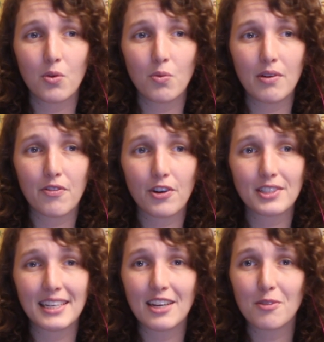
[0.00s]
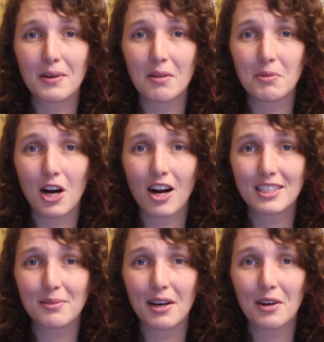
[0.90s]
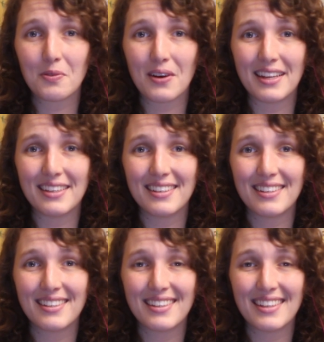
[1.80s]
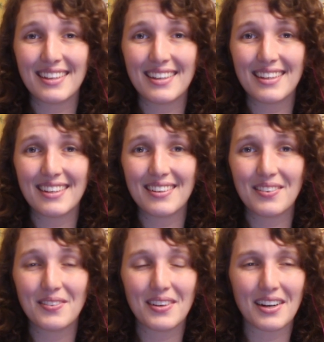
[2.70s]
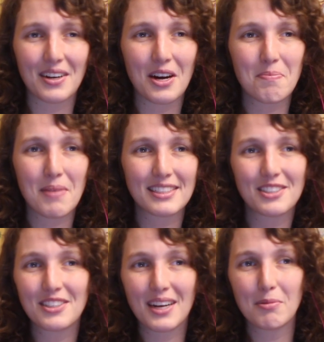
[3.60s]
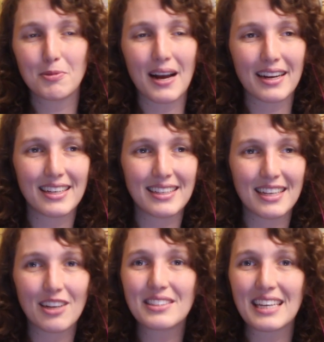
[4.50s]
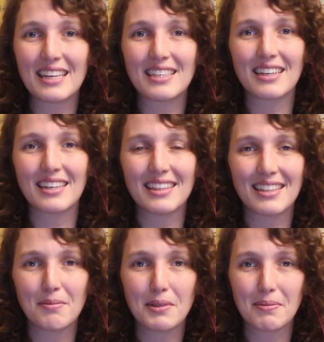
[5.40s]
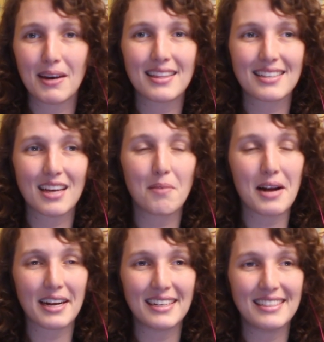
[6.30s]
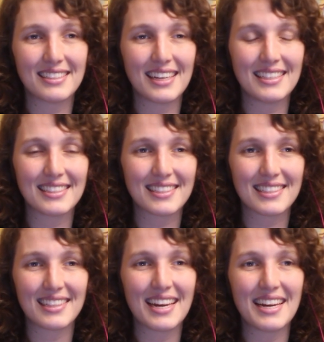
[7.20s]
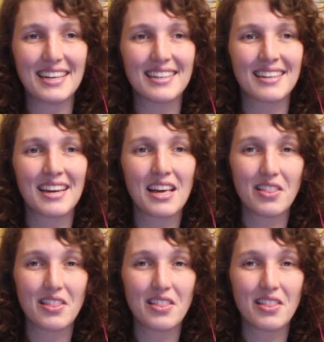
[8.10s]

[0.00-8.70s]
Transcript: We first hear about and talked about when a messenger comes back and he tells King Duncan that Macbeth has come back and he's slain